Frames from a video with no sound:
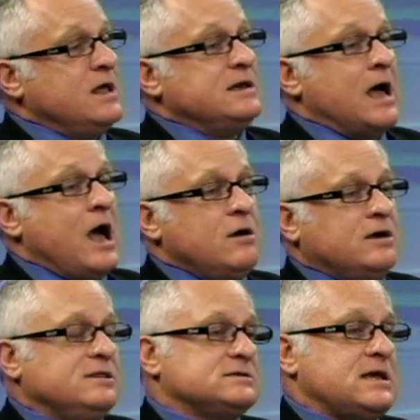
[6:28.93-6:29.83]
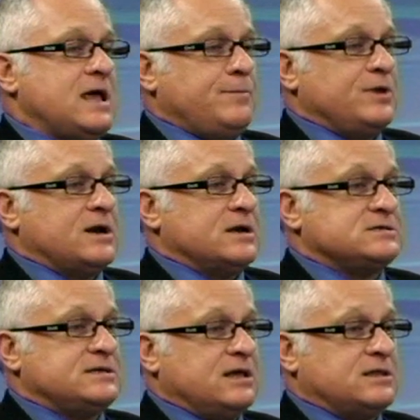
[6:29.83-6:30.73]
Now, how can this happen in a
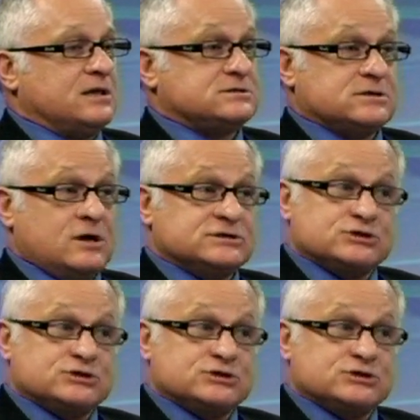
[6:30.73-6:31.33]
state that's lost